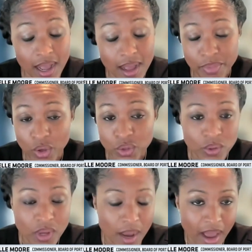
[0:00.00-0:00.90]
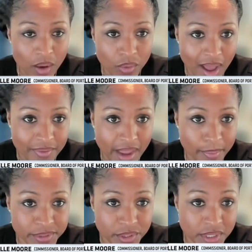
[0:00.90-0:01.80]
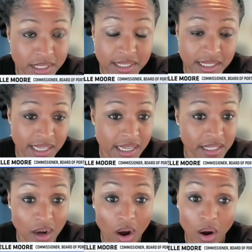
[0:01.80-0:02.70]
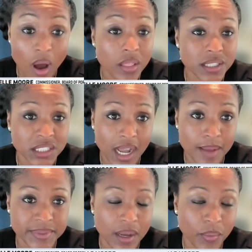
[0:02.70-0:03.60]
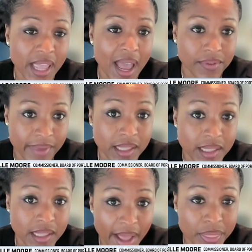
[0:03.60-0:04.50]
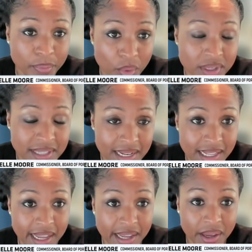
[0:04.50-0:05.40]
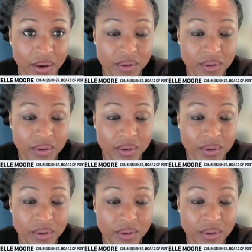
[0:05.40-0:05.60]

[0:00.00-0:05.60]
those who come out will have the opportunity to see are all the jobs that we have available at the Port of San Diego.